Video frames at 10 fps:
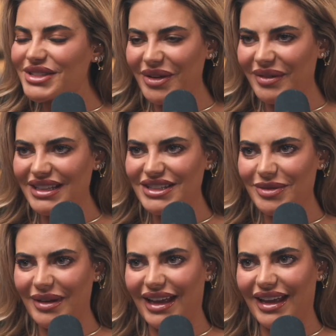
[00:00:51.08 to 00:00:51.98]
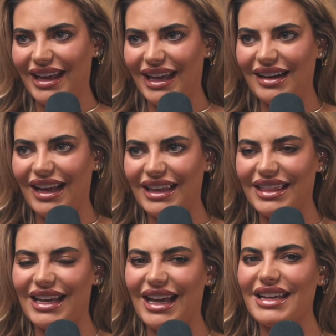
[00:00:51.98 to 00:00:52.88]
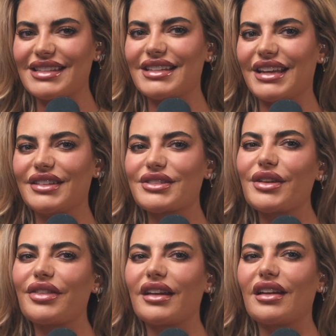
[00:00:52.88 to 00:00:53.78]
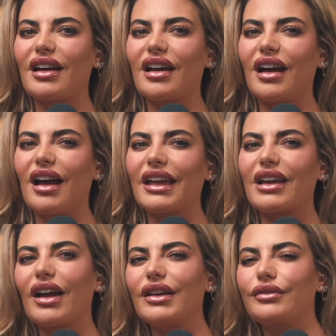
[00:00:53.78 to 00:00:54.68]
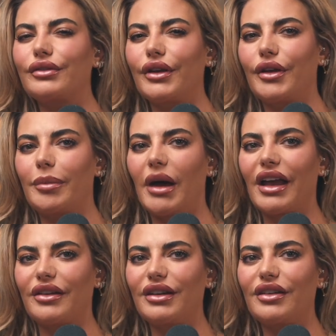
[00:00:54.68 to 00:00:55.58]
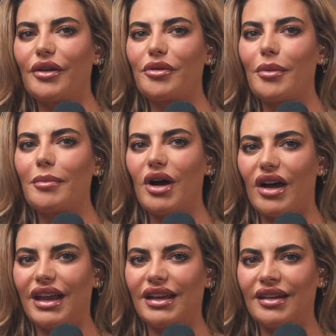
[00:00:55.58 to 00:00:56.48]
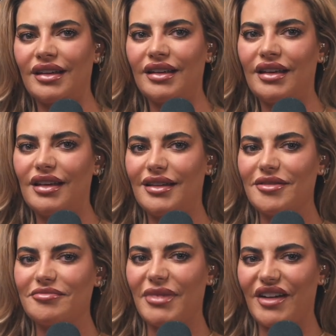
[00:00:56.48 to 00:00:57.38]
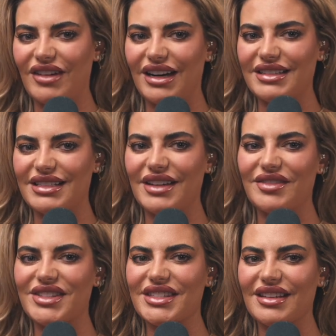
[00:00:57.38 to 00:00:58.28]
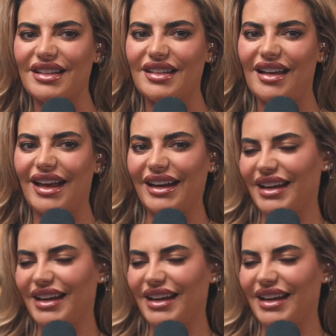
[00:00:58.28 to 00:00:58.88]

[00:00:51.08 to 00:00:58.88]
so into it in like the gay scene. So then I kind of knew, but I only know mine, my relatives and